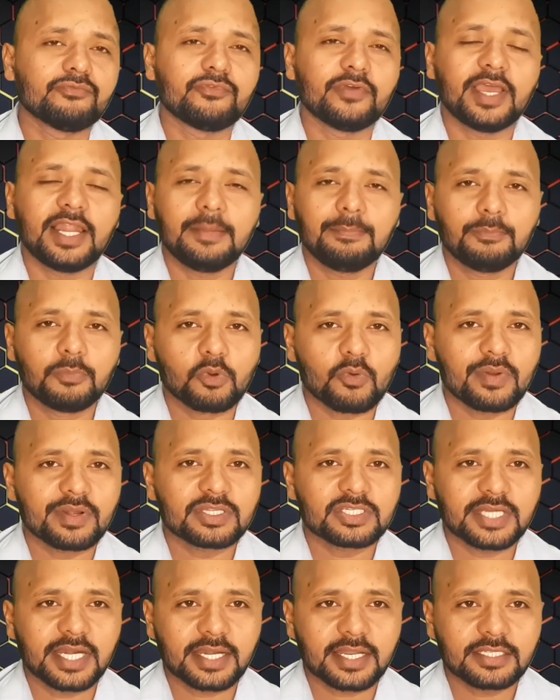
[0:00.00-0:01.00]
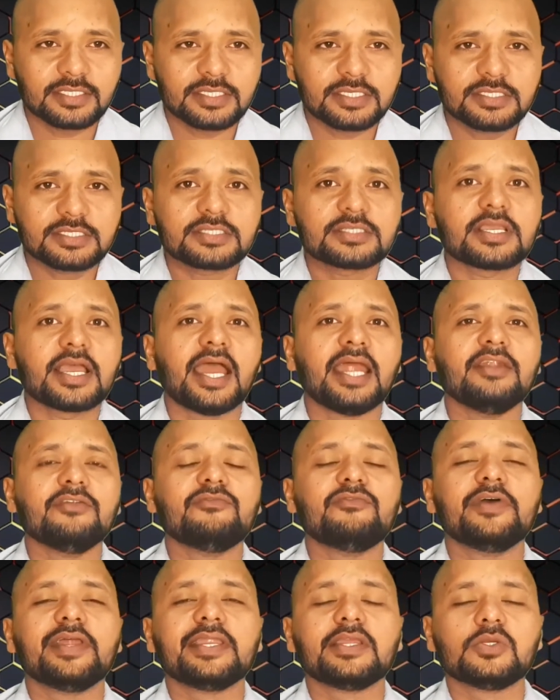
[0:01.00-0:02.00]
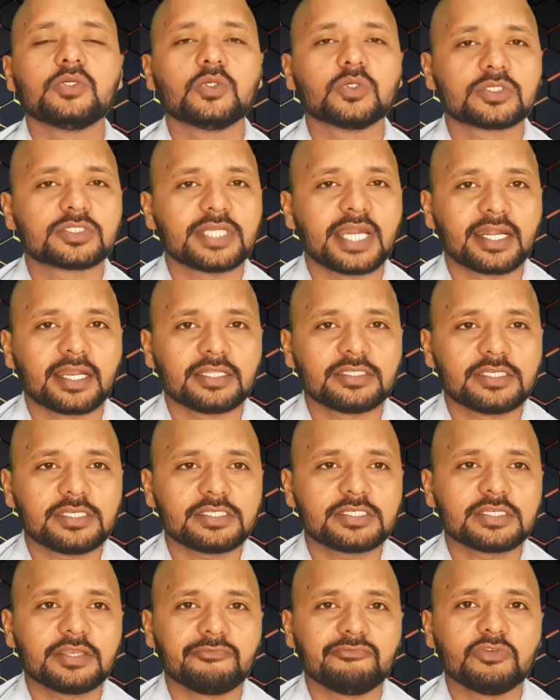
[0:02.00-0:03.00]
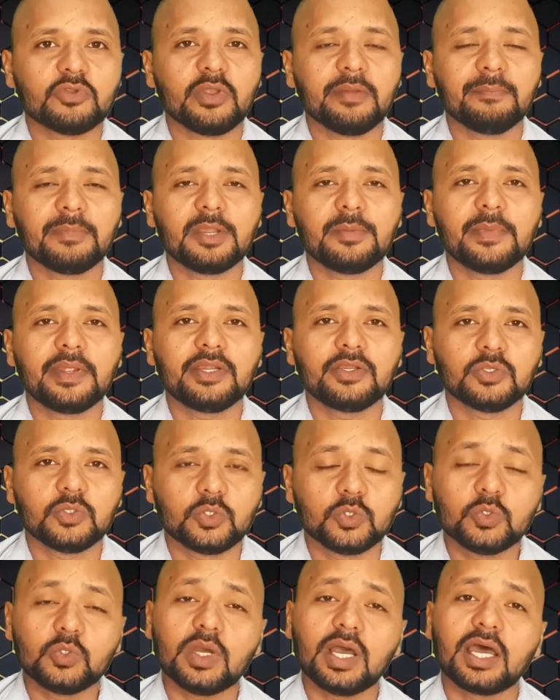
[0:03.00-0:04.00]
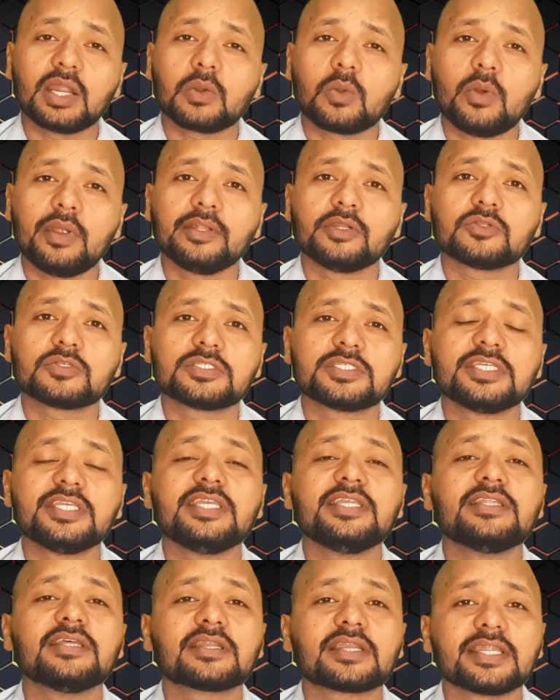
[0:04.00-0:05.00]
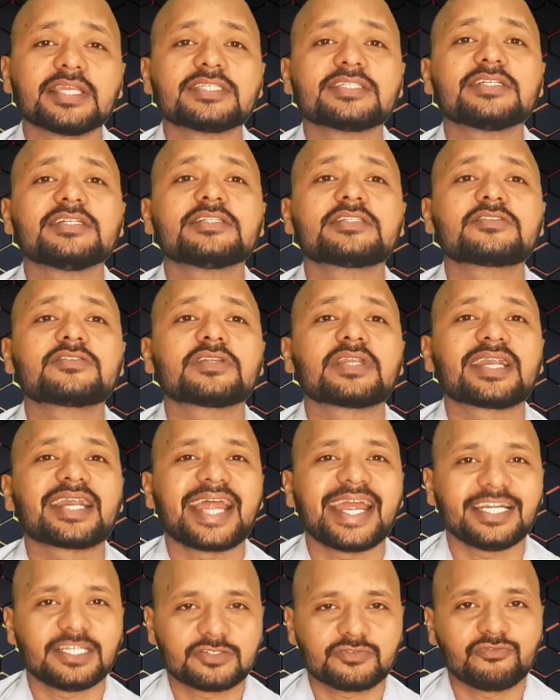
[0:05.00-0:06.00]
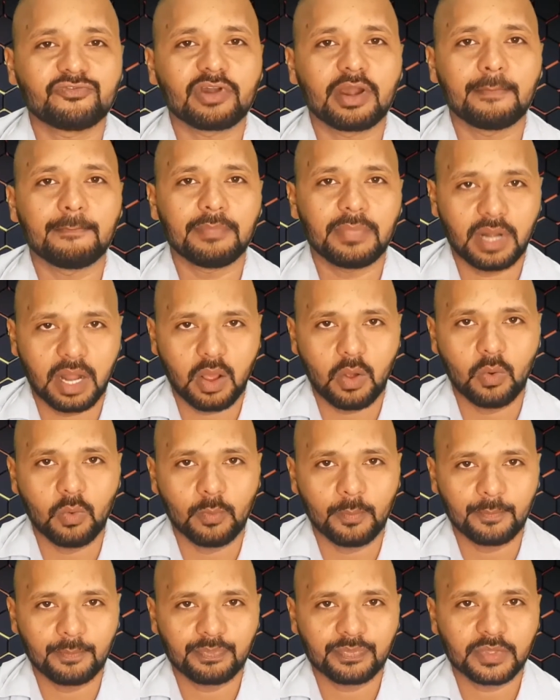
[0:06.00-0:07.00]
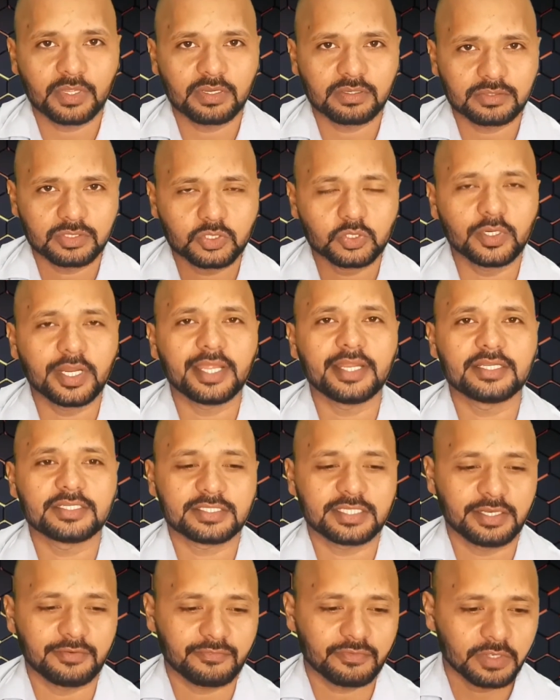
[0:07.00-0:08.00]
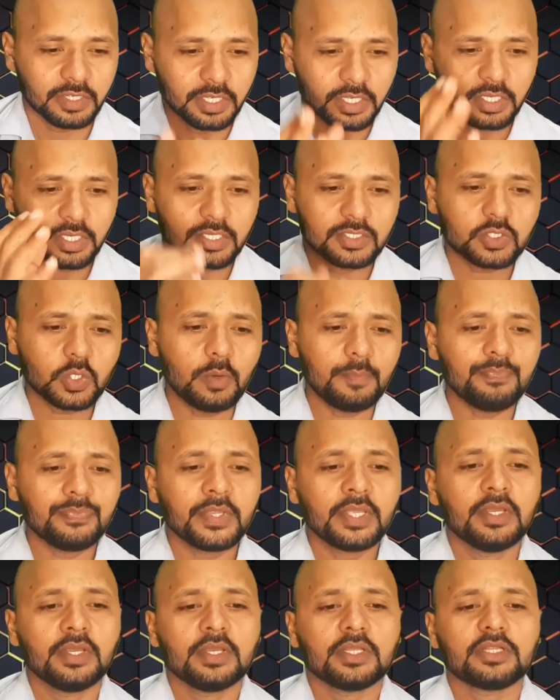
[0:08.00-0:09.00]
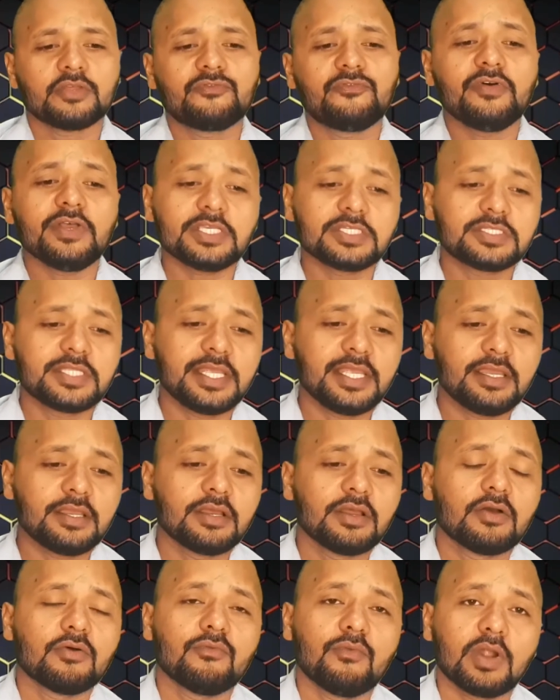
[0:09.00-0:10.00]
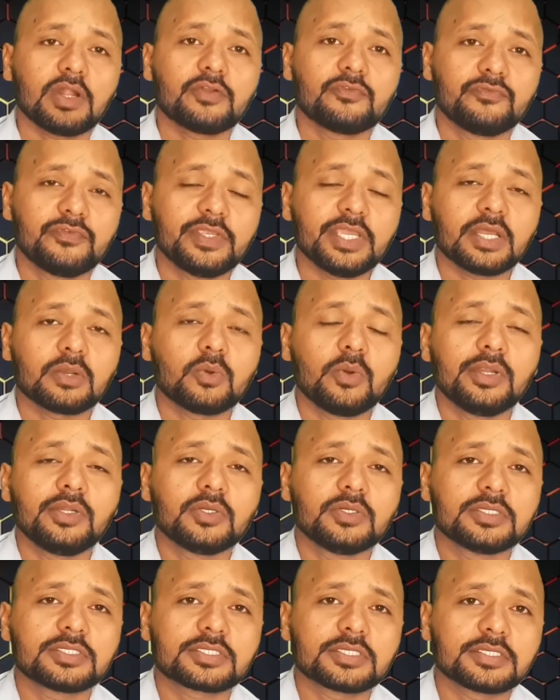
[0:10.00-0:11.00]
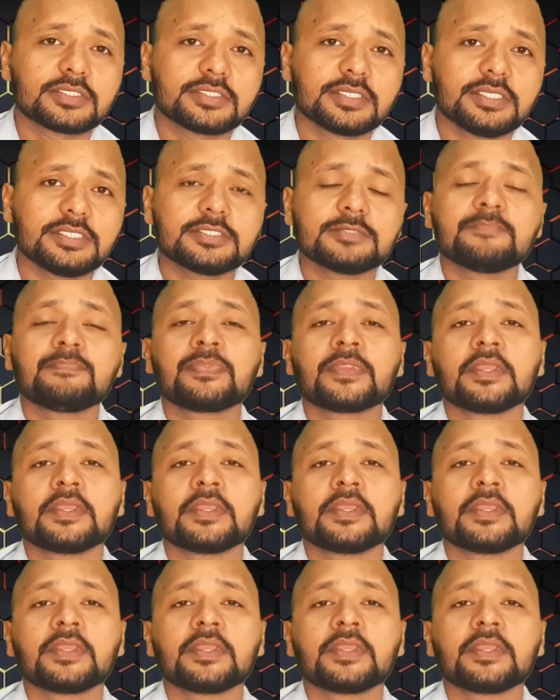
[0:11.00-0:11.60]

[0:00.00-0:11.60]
well proven strategies and very good strategies. If you implement, you are going to see the results right from now, today itself. So the first thing what we are going to discuss is,